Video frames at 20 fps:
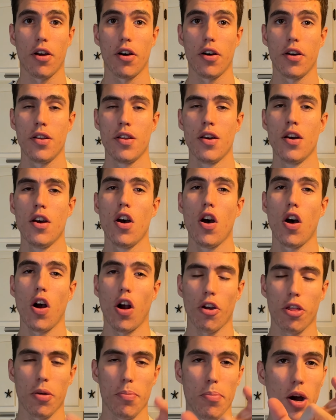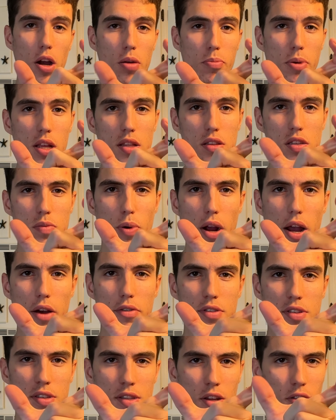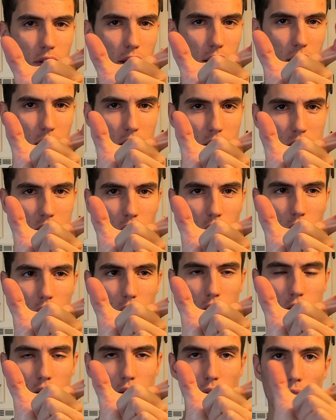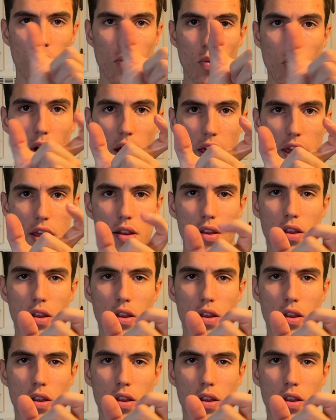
on are the mung bean sprouts. They're like this long, they're white.